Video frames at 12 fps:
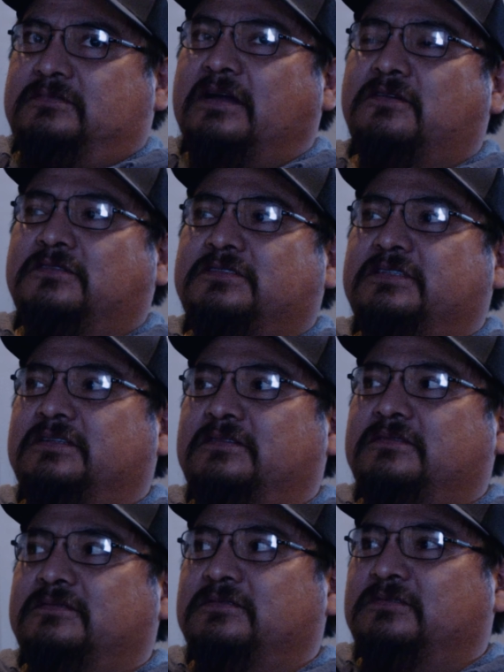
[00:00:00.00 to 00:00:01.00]
That
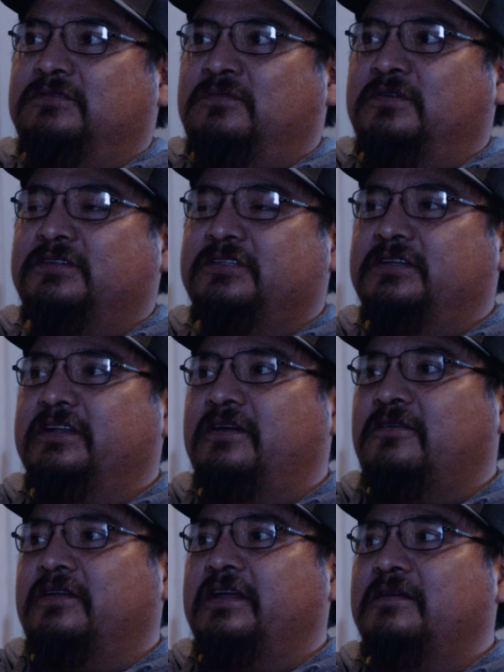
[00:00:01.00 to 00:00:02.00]
wasn't originally
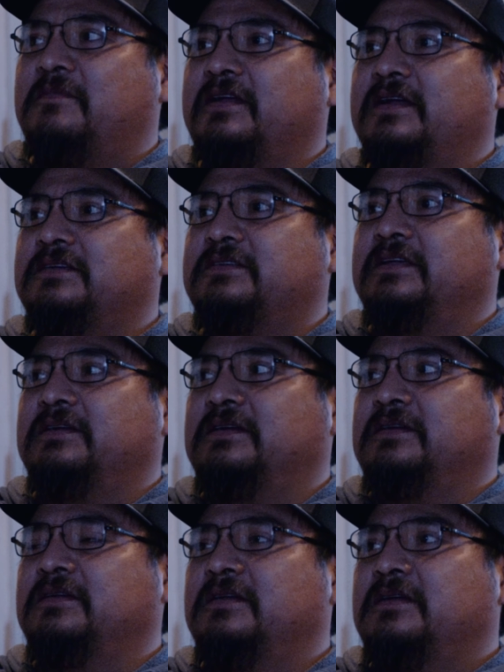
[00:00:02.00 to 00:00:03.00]
our name. I guess
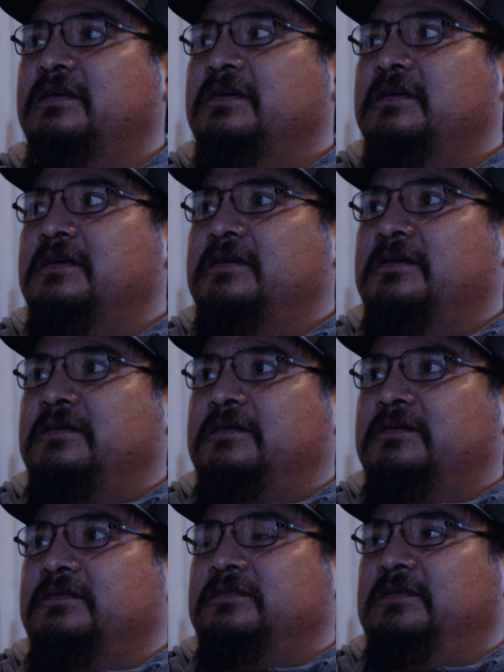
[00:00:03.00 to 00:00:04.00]
when
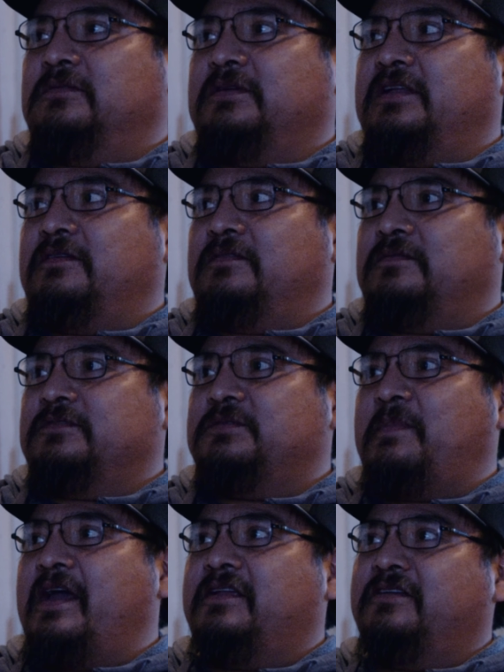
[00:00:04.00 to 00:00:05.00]
the
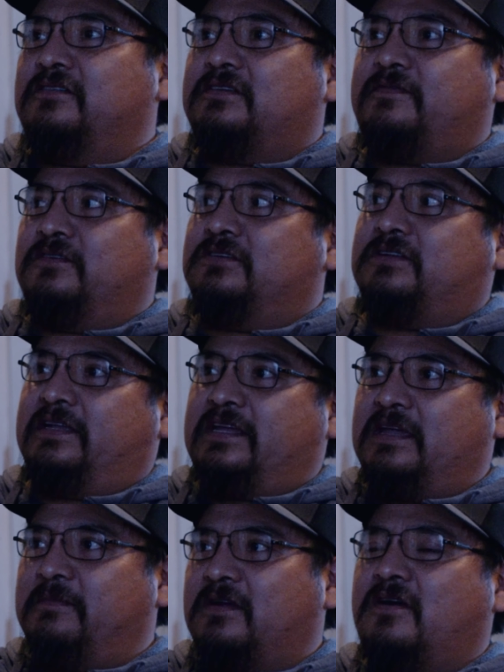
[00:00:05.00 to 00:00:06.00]
Spaniards first
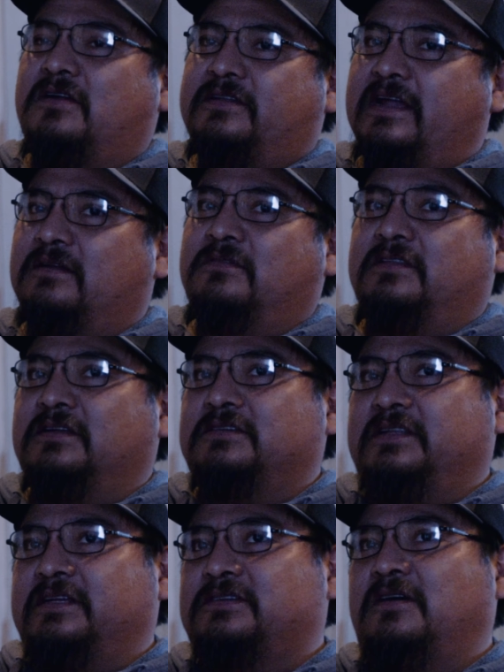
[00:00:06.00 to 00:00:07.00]
came in contact with
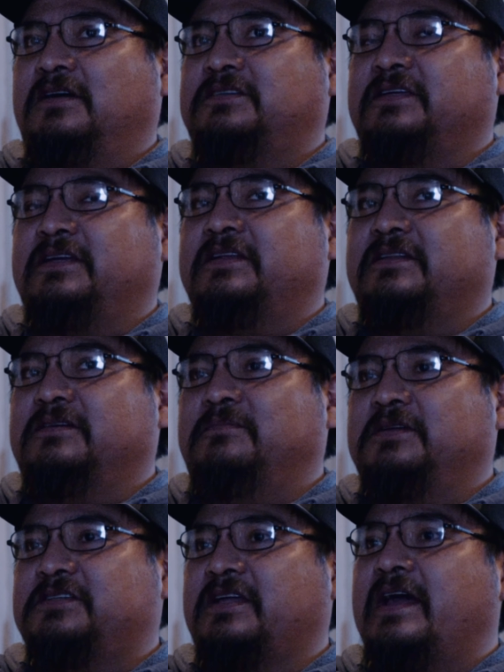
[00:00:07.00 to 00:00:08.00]
us, they saw us eating the
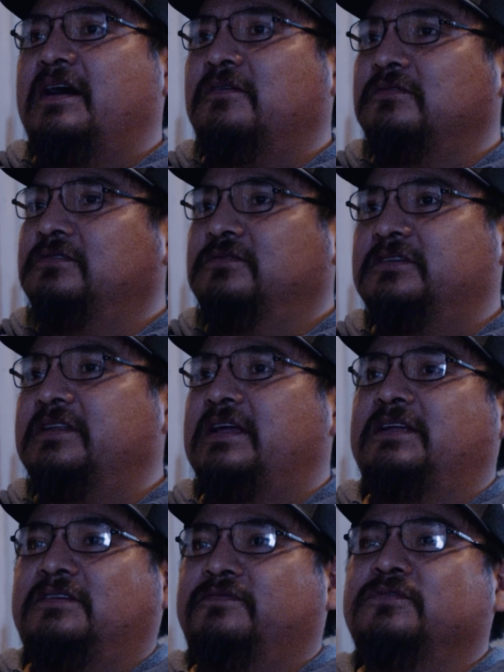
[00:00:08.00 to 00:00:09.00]
mescal, using
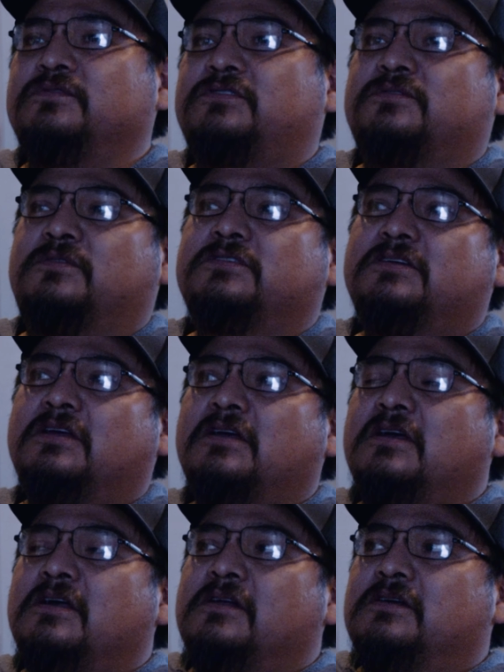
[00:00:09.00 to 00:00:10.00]
it as a food source.
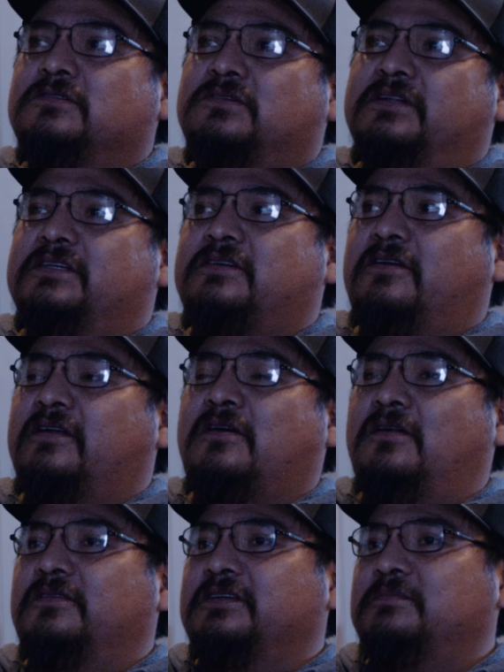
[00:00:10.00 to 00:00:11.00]
So they started
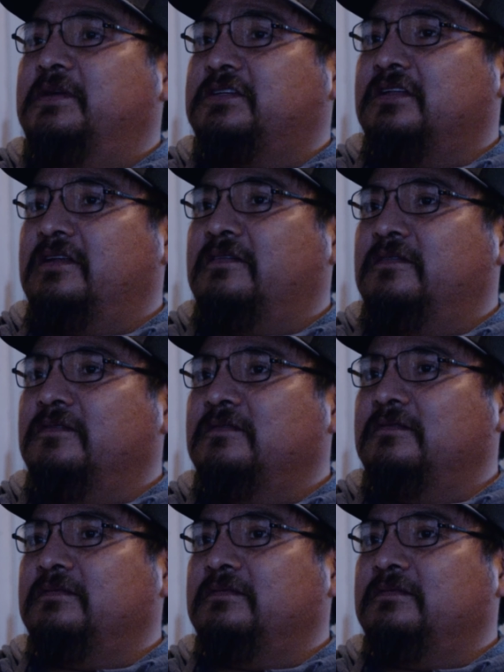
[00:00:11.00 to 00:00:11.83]
calling us mescalero.